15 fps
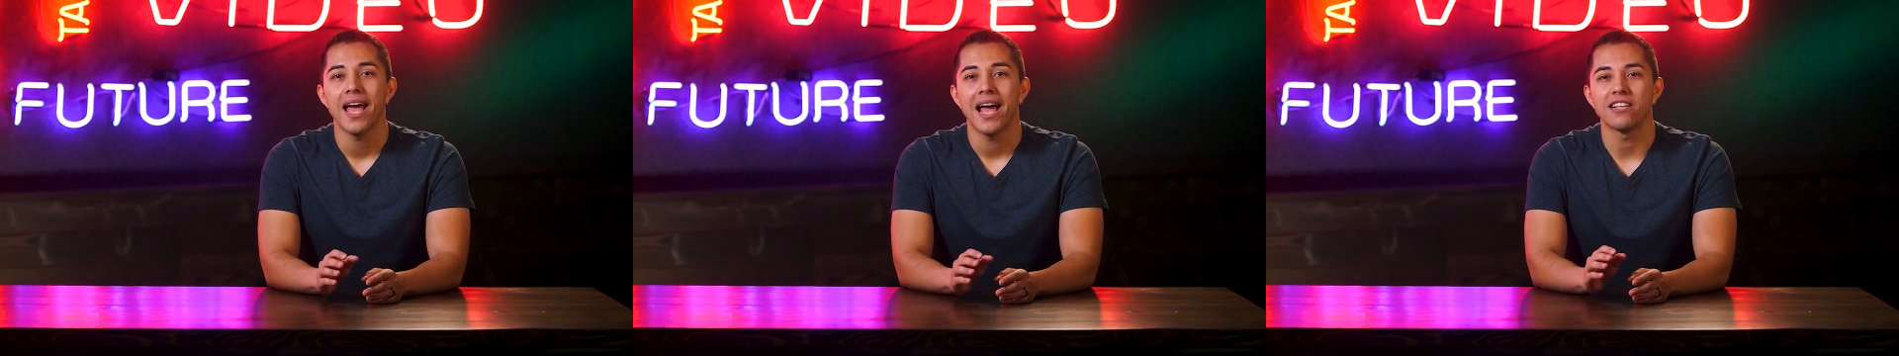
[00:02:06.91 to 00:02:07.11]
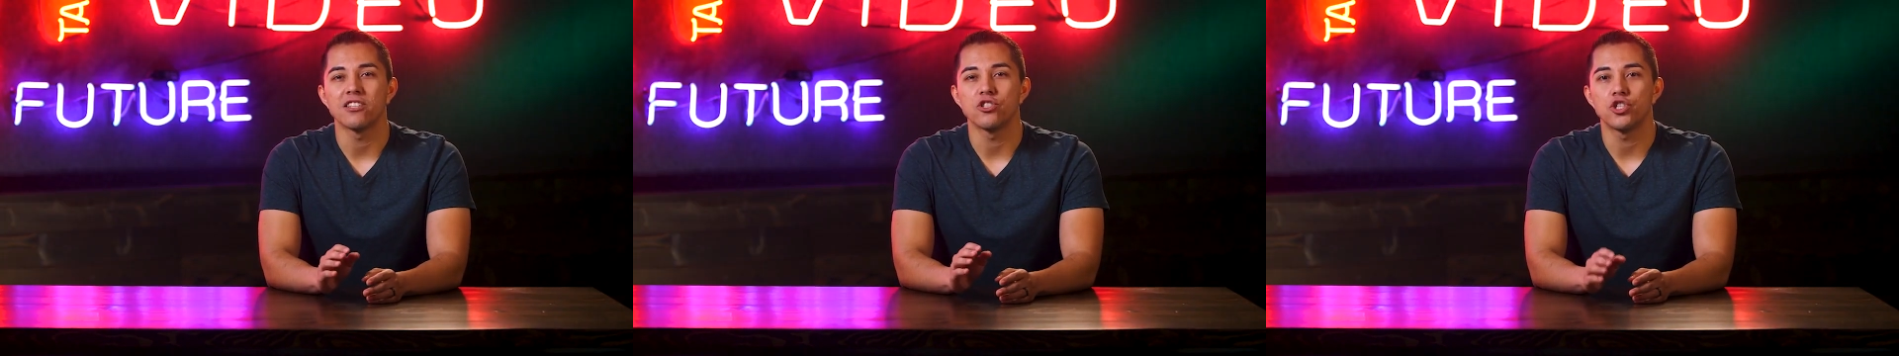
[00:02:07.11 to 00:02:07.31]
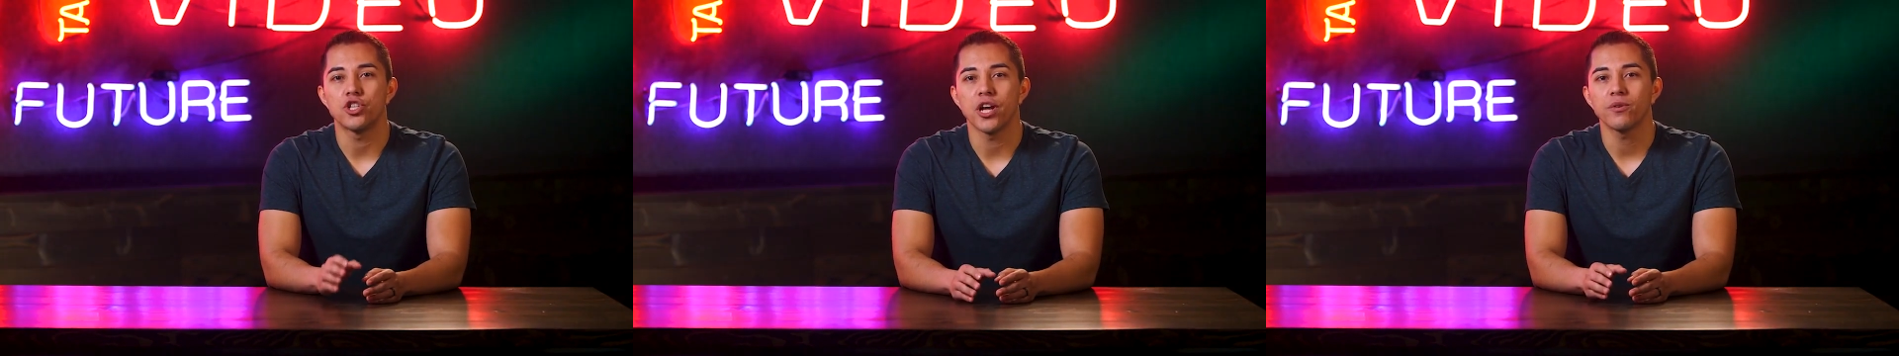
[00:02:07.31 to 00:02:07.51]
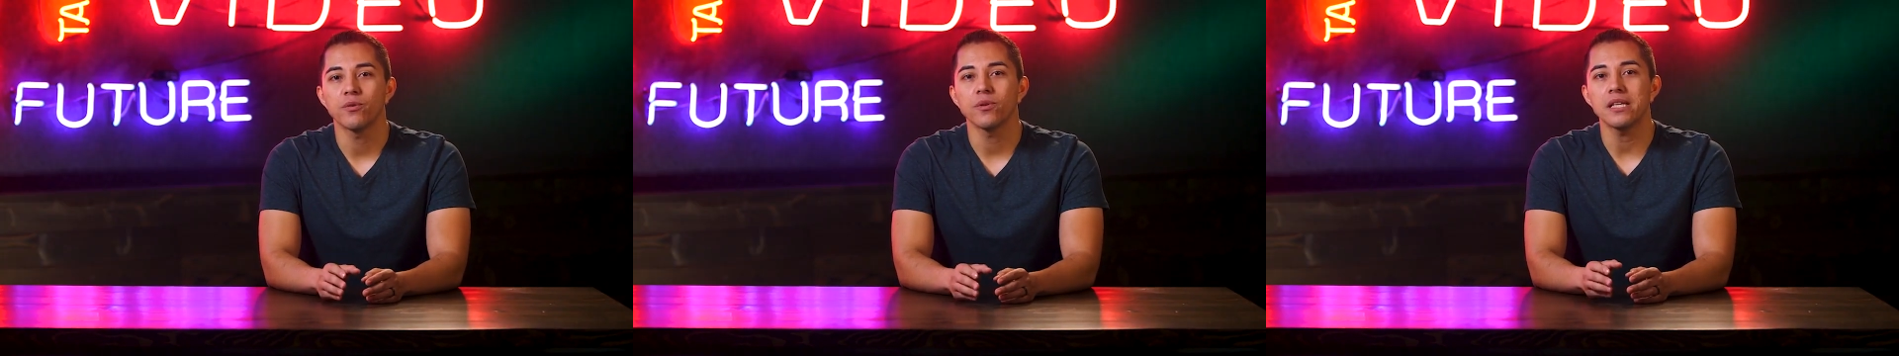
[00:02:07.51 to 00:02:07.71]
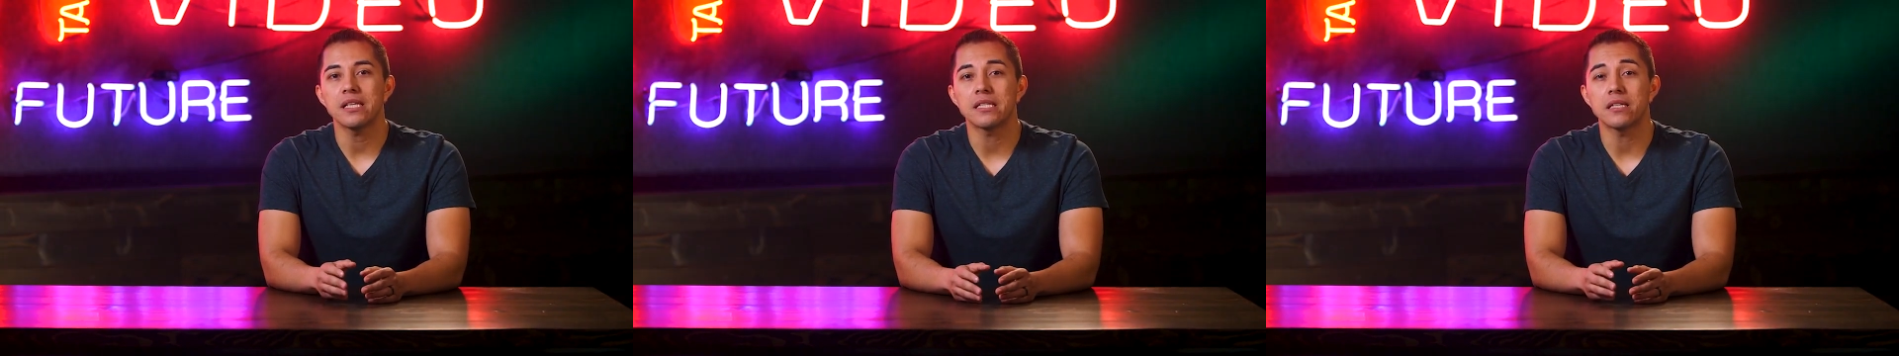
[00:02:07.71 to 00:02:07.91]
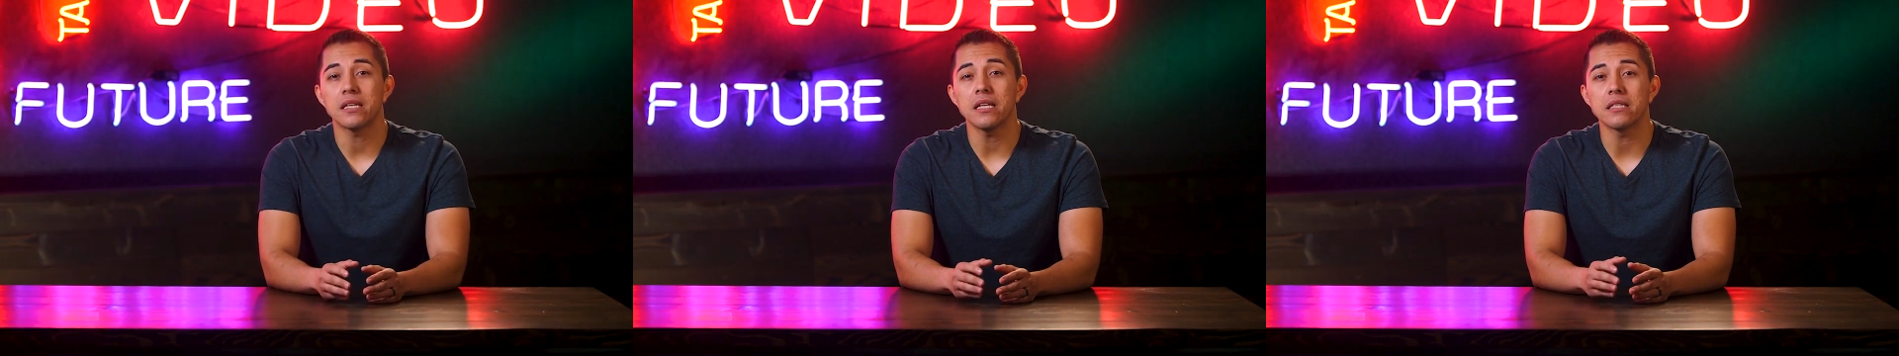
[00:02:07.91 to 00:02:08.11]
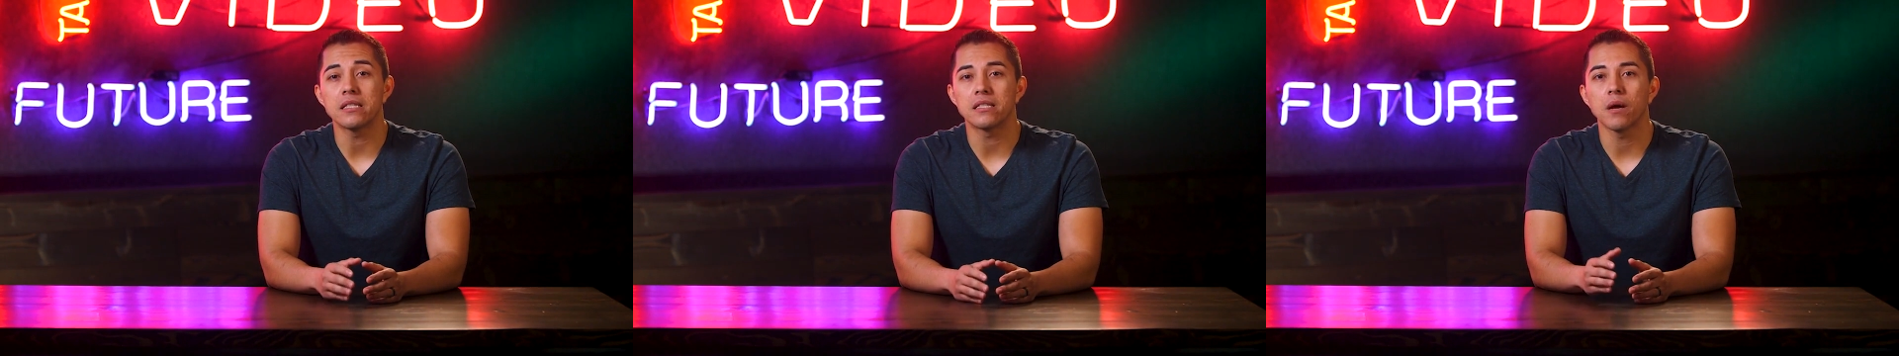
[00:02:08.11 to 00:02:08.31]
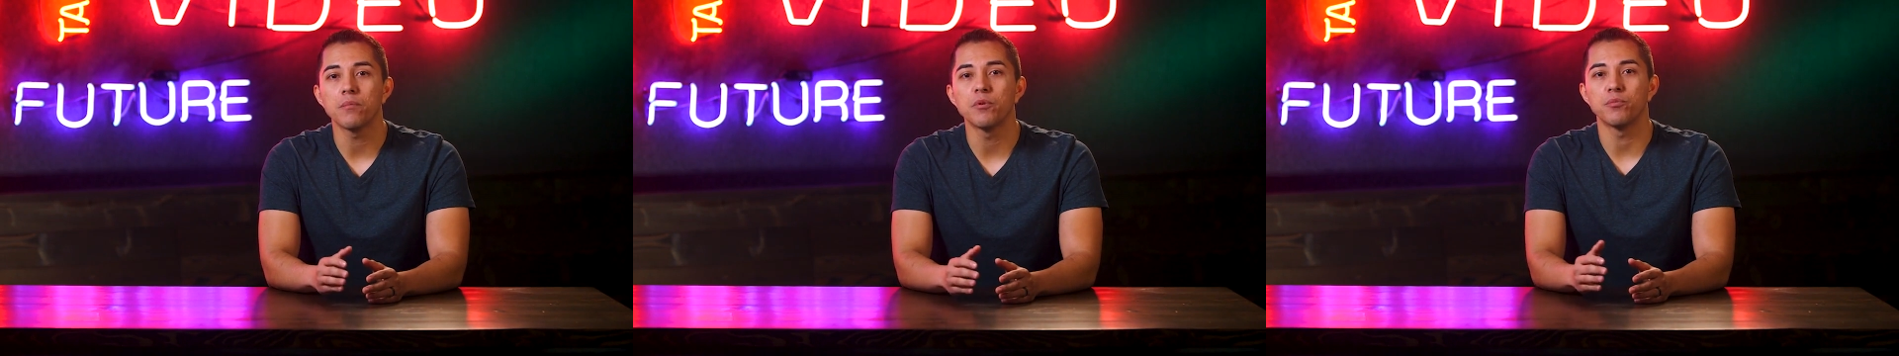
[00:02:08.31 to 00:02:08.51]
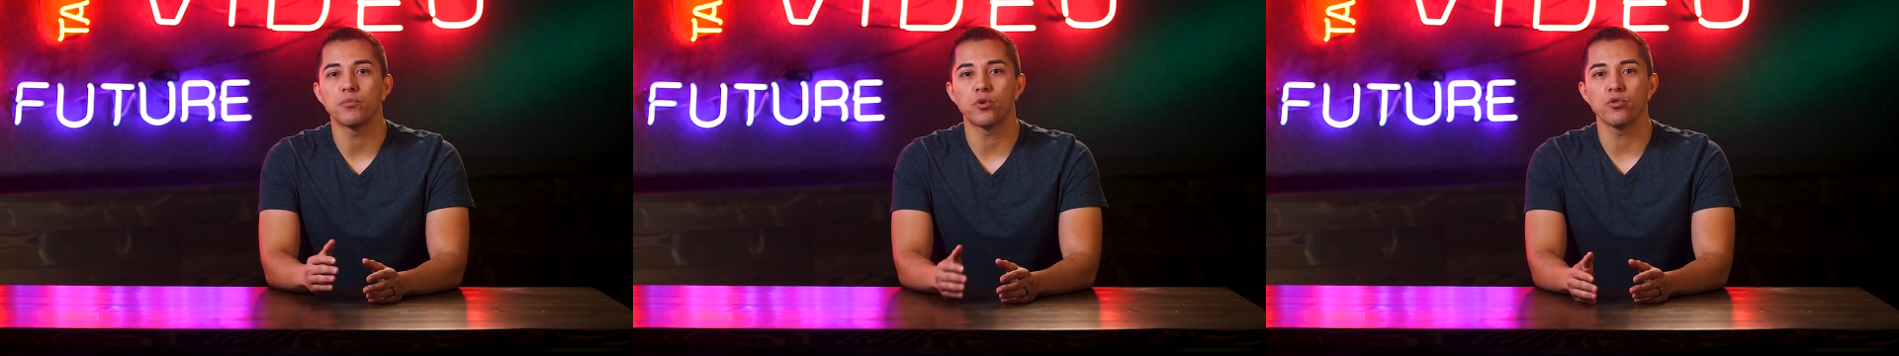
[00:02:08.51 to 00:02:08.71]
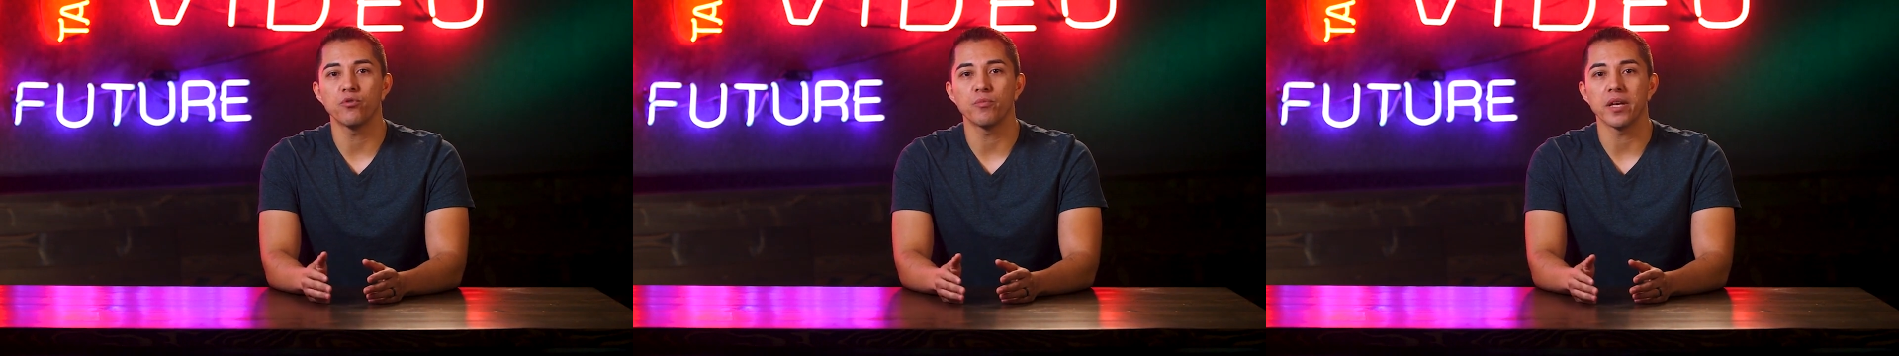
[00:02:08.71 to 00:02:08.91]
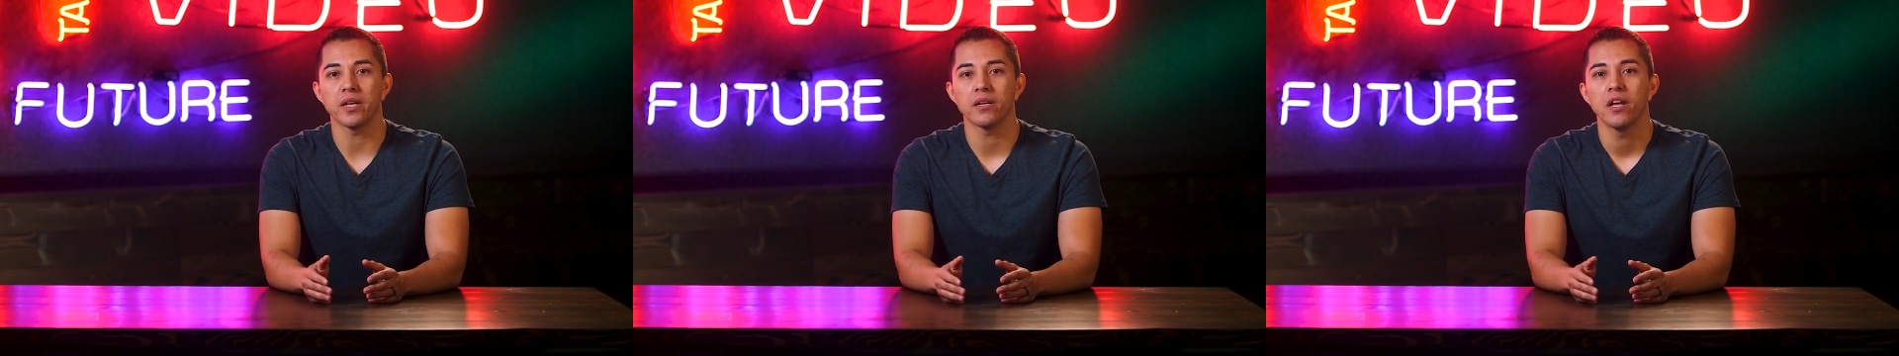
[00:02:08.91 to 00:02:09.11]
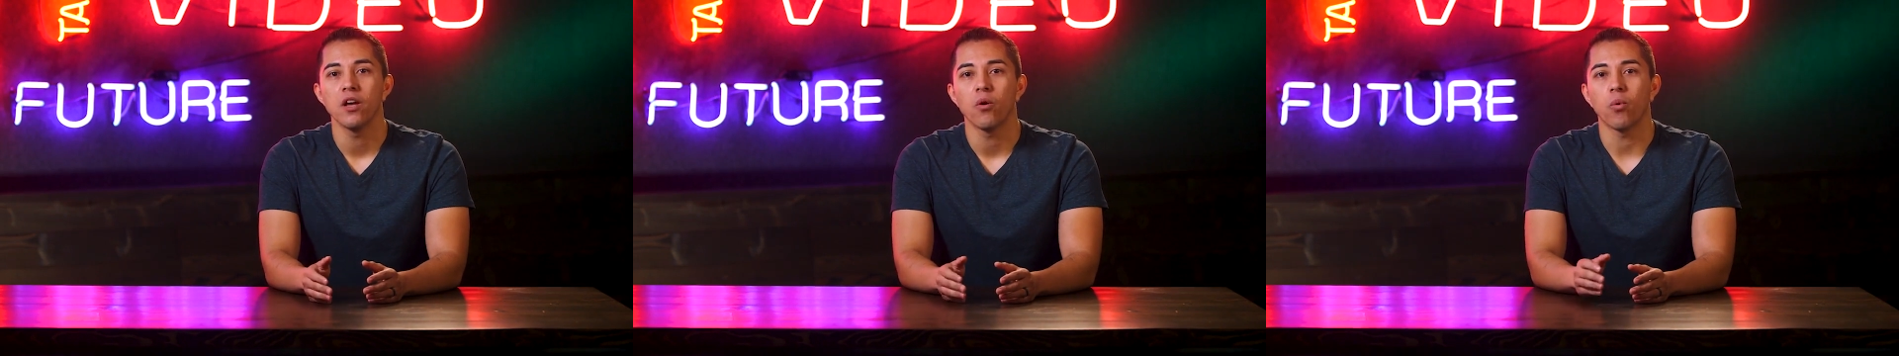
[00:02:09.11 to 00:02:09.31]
has generally seen some improvement,